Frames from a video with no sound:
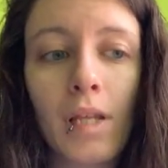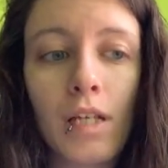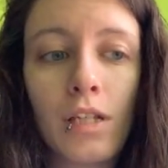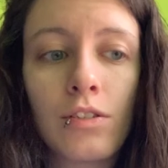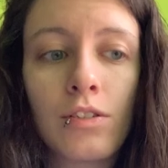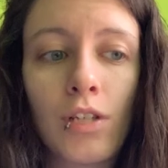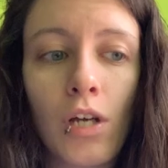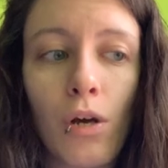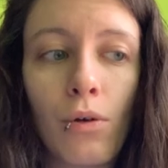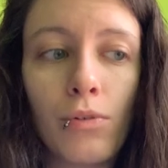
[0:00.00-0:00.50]

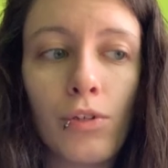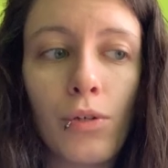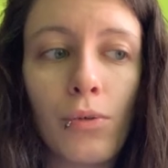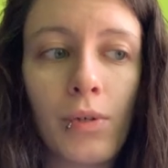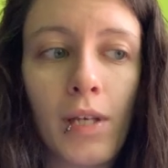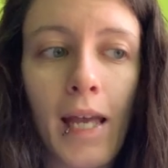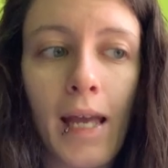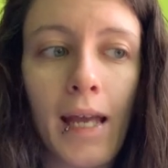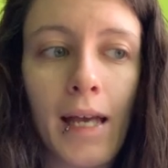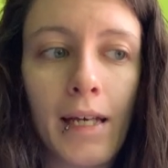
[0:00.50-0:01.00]
So you
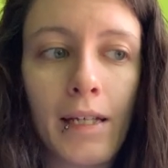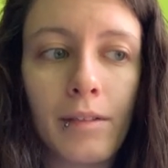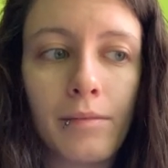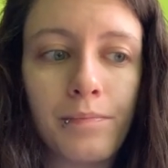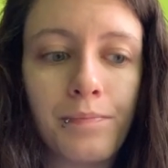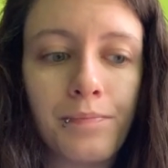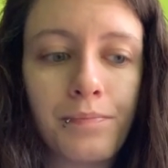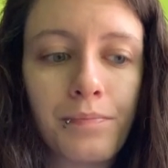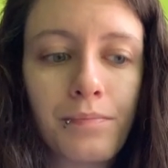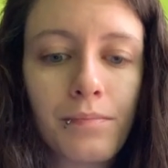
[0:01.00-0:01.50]
can
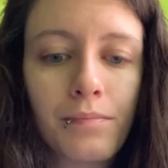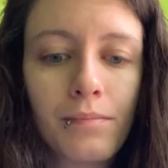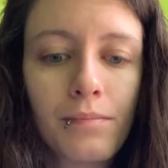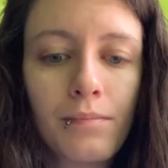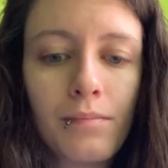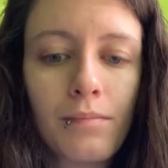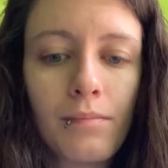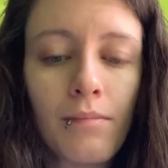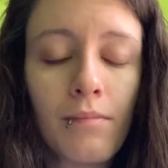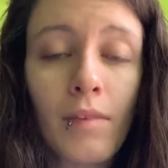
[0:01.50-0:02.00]

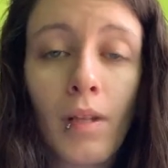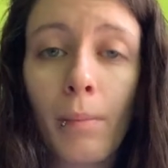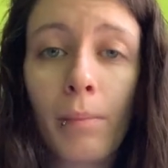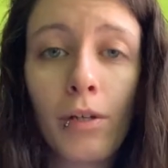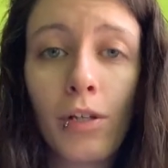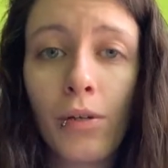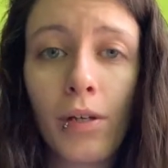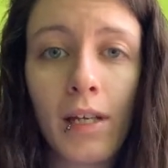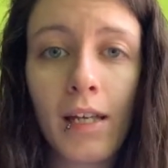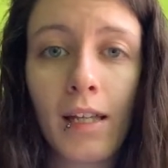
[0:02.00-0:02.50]

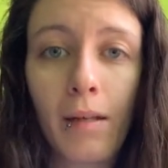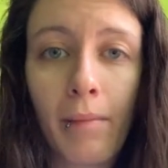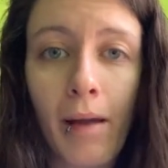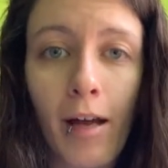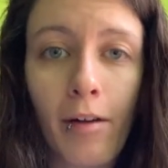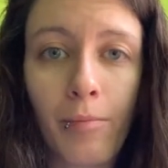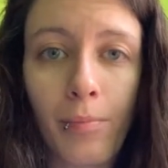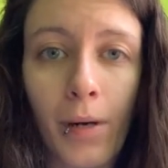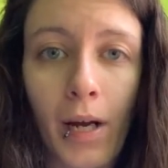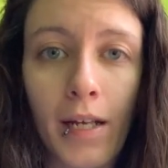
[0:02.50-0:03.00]
get them
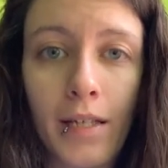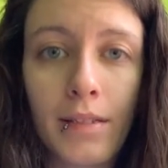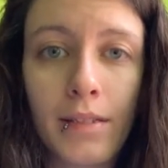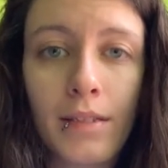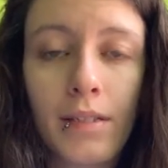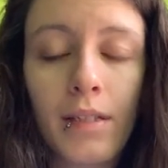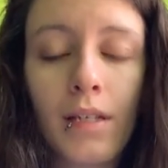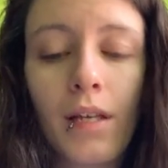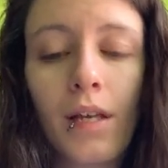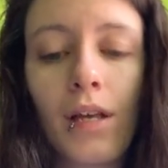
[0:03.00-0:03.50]
half price.